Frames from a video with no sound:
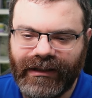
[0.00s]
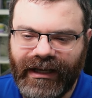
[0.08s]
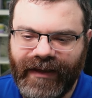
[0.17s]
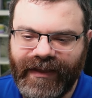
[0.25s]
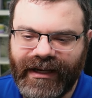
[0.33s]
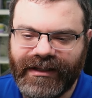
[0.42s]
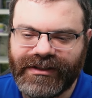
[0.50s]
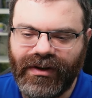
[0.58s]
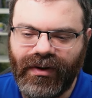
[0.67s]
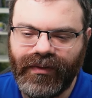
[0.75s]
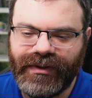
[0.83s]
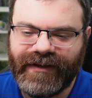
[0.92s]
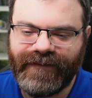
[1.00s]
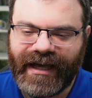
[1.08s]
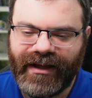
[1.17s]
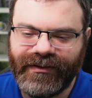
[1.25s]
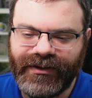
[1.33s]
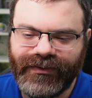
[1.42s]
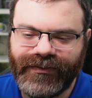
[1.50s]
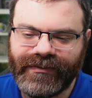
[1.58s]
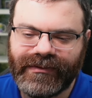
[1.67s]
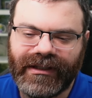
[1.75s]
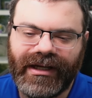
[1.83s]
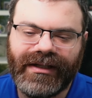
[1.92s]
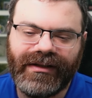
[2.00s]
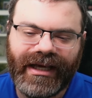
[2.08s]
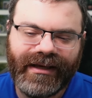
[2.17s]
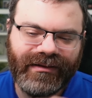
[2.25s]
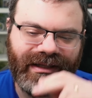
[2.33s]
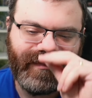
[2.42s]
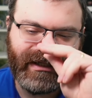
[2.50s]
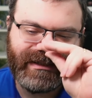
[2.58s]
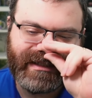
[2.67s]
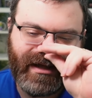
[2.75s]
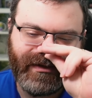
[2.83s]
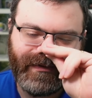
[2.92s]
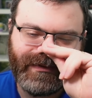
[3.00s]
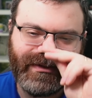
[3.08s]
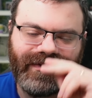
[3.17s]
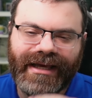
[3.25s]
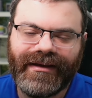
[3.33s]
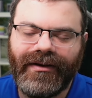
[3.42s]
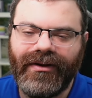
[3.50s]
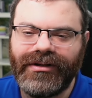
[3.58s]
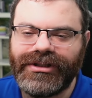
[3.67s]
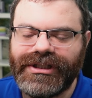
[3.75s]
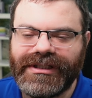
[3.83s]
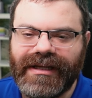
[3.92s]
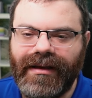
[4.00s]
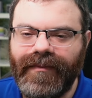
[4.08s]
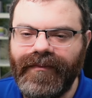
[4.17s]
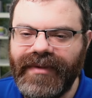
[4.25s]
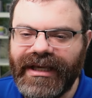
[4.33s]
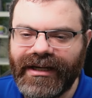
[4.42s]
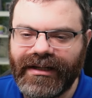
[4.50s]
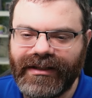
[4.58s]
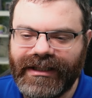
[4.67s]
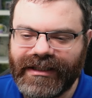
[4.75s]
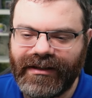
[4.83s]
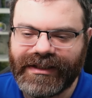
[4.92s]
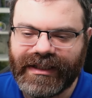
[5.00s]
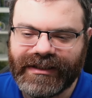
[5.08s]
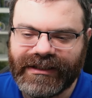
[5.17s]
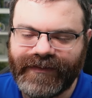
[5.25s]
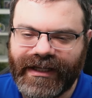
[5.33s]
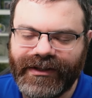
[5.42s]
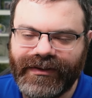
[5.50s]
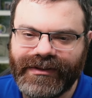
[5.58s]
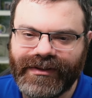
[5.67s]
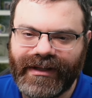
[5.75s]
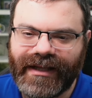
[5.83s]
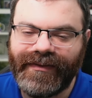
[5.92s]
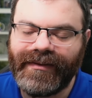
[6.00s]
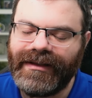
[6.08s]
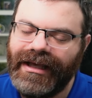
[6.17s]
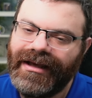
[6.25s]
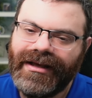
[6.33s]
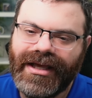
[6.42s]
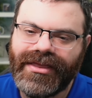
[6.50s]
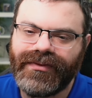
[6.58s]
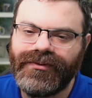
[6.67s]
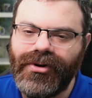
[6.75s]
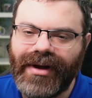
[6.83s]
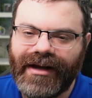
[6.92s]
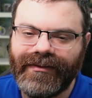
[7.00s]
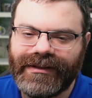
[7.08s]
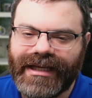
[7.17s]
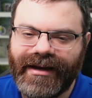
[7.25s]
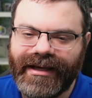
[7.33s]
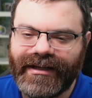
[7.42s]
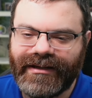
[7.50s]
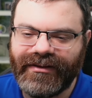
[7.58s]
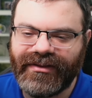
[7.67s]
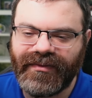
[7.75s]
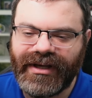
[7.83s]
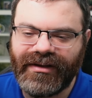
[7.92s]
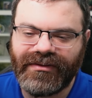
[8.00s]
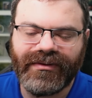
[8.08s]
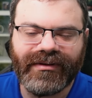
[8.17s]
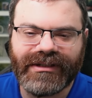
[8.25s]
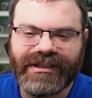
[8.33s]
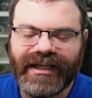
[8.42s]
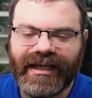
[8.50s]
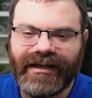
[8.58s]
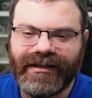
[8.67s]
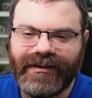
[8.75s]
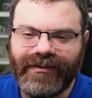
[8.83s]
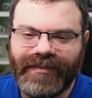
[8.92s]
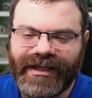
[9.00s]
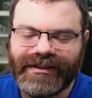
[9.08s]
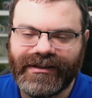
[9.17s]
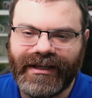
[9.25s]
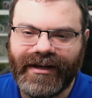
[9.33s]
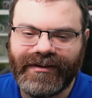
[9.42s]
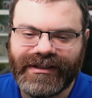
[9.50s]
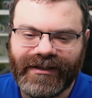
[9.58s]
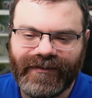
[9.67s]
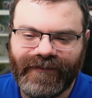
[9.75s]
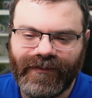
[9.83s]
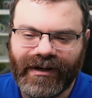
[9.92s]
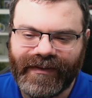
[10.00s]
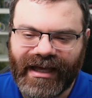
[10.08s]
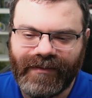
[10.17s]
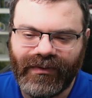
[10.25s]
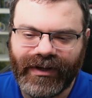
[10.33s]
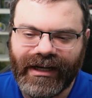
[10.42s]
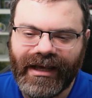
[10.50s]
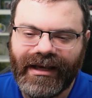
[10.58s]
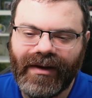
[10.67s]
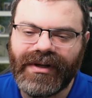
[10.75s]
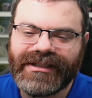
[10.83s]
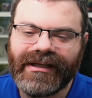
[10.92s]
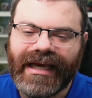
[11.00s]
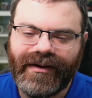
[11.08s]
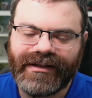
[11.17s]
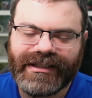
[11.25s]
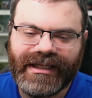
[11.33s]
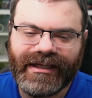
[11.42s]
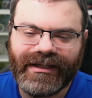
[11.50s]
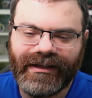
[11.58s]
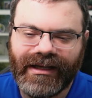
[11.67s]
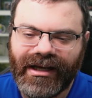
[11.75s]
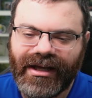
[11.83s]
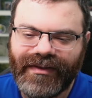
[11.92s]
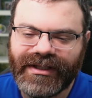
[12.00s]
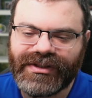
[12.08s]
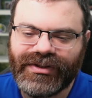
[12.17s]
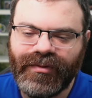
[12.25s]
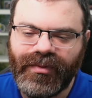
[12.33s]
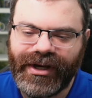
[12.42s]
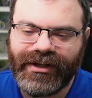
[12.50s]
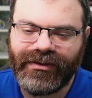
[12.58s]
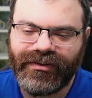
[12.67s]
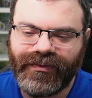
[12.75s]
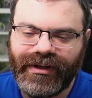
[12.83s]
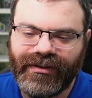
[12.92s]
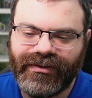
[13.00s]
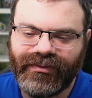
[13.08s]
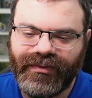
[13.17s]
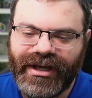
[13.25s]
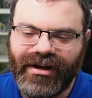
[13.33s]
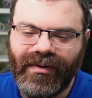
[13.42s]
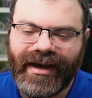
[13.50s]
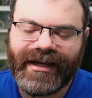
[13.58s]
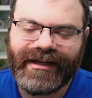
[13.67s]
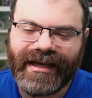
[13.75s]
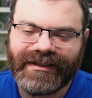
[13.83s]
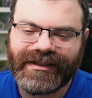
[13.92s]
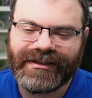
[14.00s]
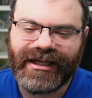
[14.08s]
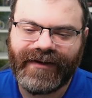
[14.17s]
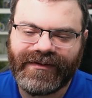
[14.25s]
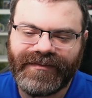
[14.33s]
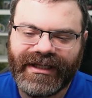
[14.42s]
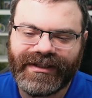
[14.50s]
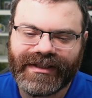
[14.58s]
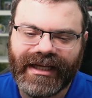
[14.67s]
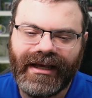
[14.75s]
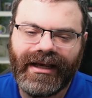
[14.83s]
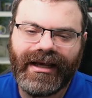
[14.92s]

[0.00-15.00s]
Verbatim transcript: and then it's only value, unlikely but value. So like Gulch just immediately tells us its value. So that it threw out getting it in three in order to get it basically guaranteed in four at that point. It wasn't guaranteed. This two point three oh eight guesses left means